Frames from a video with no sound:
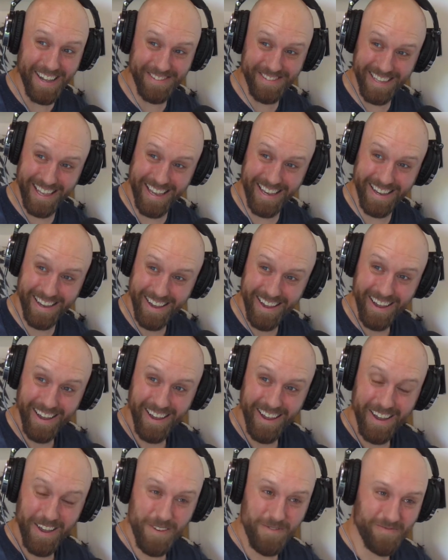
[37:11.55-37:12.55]
It's like,
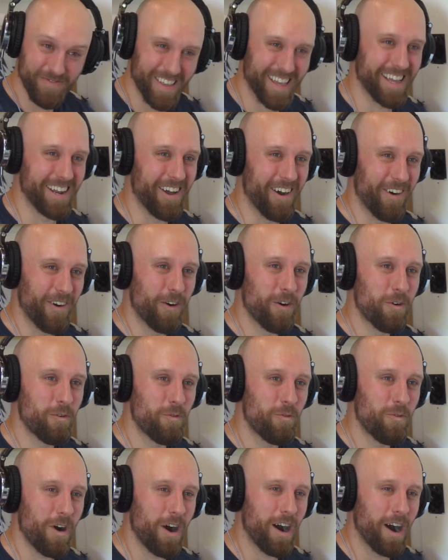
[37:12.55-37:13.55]
Matt
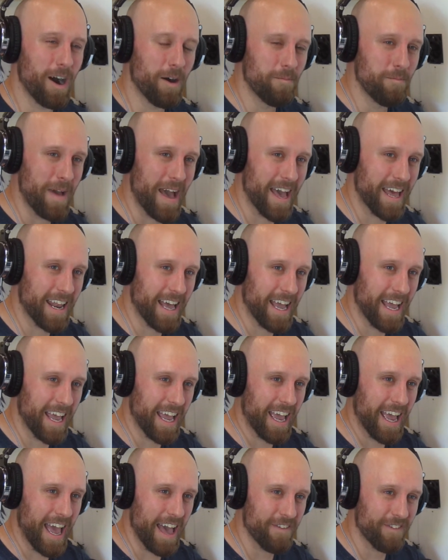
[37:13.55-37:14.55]
and
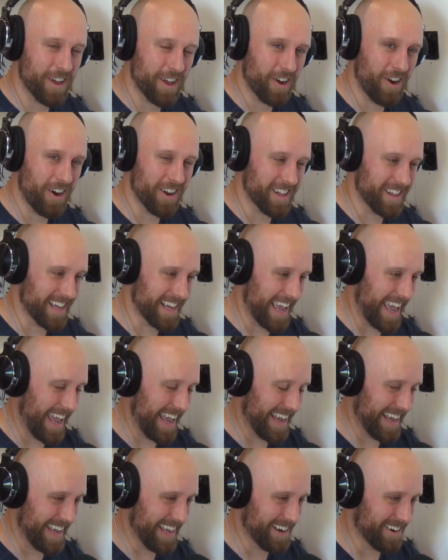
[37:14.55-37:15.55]
I haven't gone and like
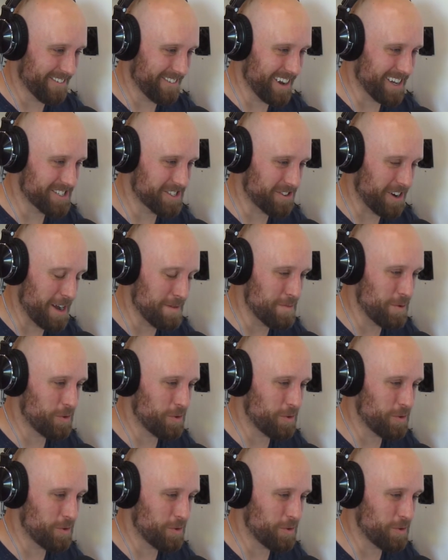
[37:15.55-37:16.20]
ate in a restaurant,